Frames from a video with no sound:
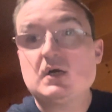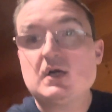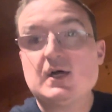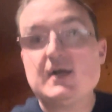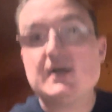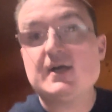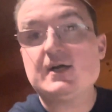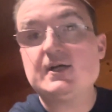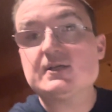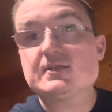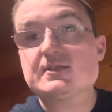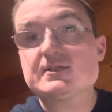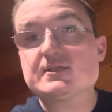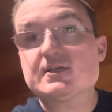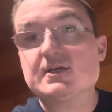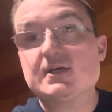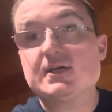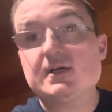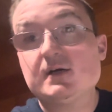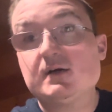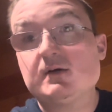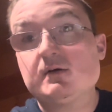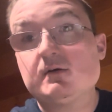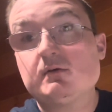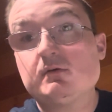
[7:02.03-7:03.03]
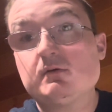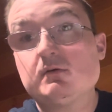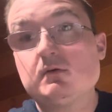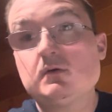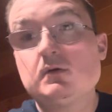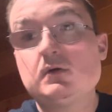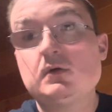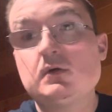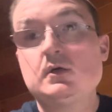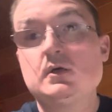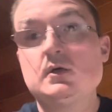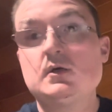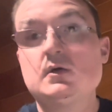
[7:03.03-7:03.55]
also
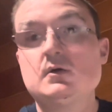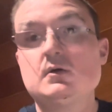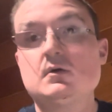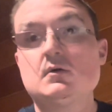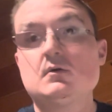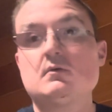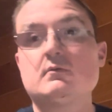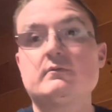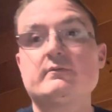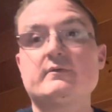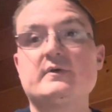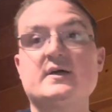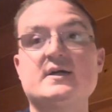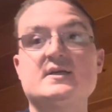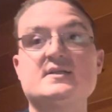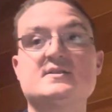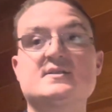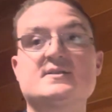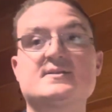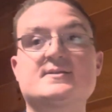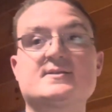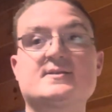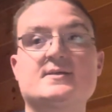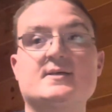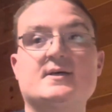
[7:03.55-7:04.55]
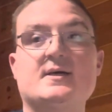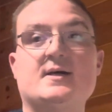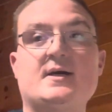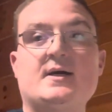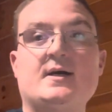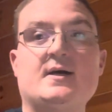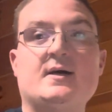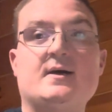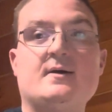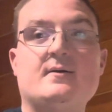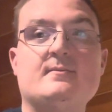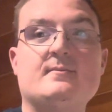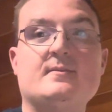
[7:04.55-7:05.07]

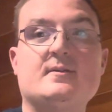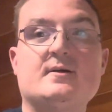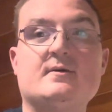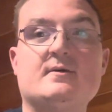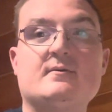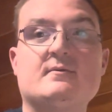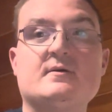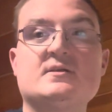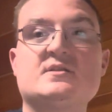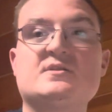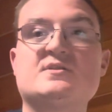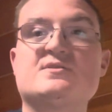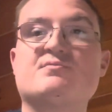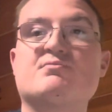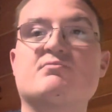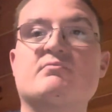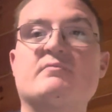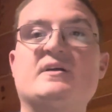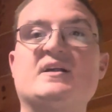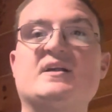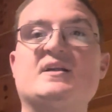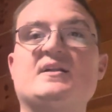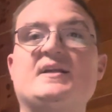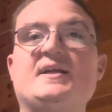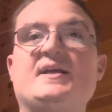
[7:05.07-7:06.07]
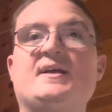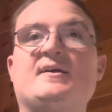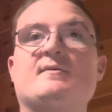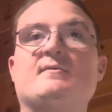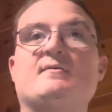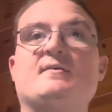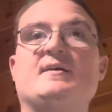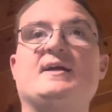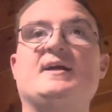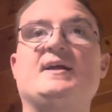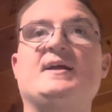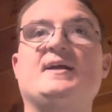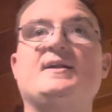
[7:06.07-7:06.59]
what's really
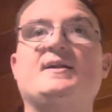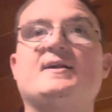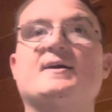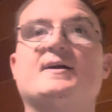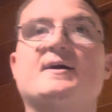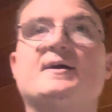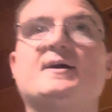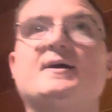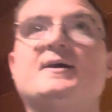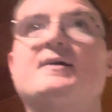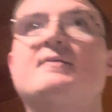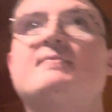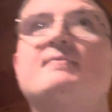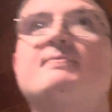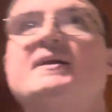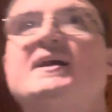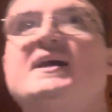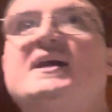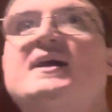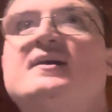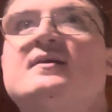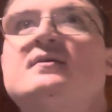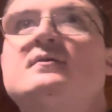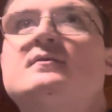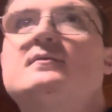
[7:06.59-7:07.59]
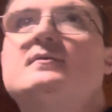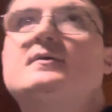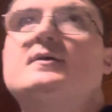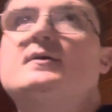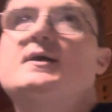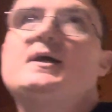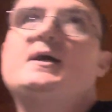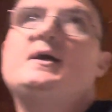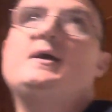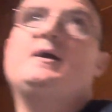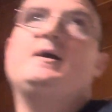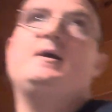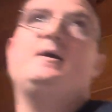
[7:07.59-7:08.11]
great about
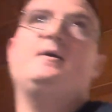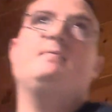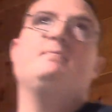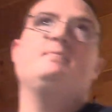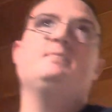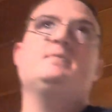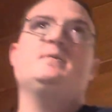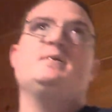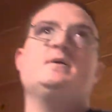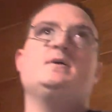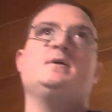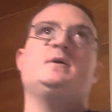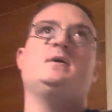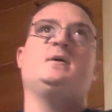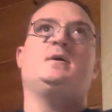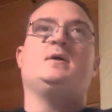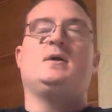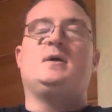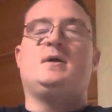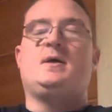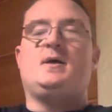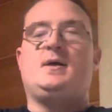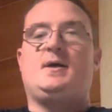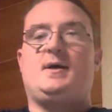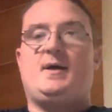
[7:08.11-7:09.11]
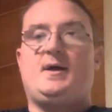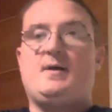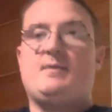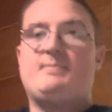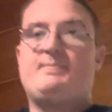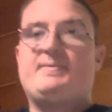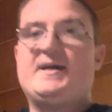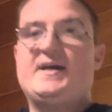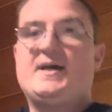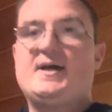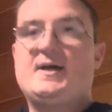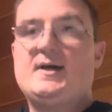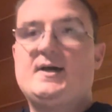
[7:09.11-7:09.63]

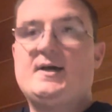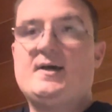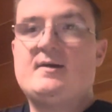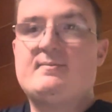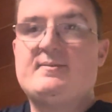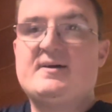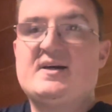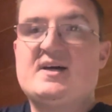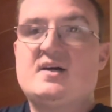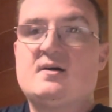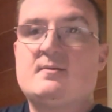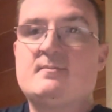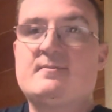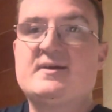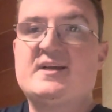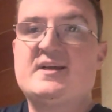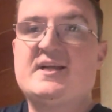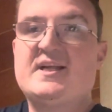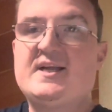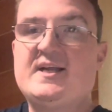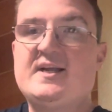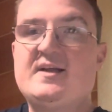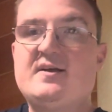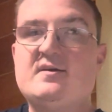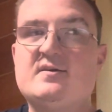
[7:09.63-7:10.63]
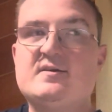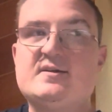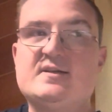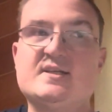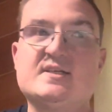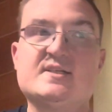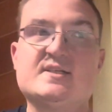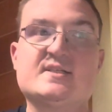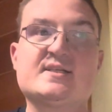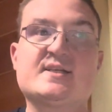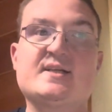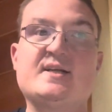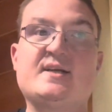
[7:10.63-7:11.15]
my year
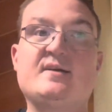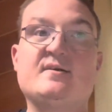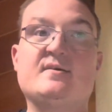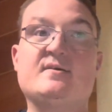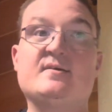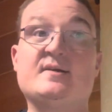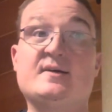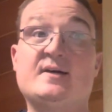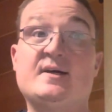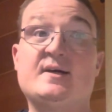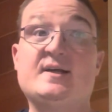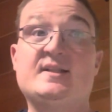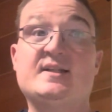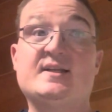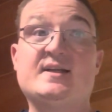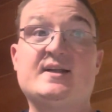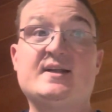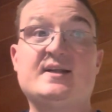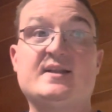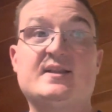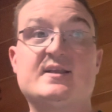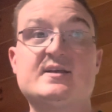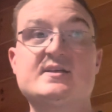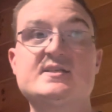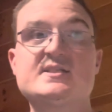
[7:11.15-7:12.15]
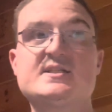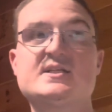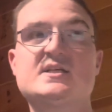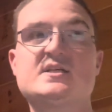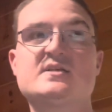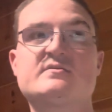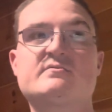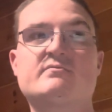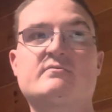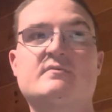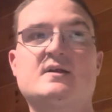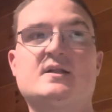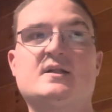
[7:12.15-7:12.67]
this year, and I think this
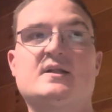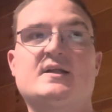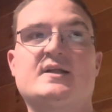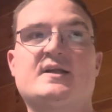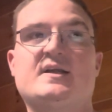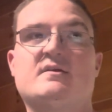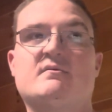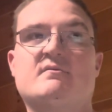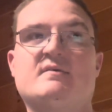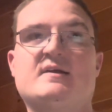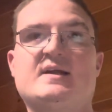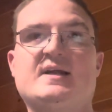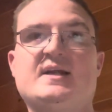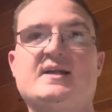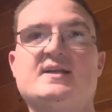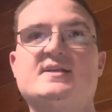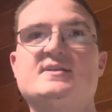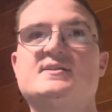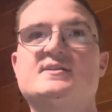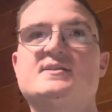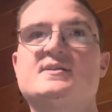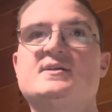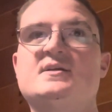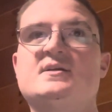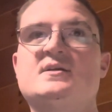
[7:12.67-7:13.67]
is really great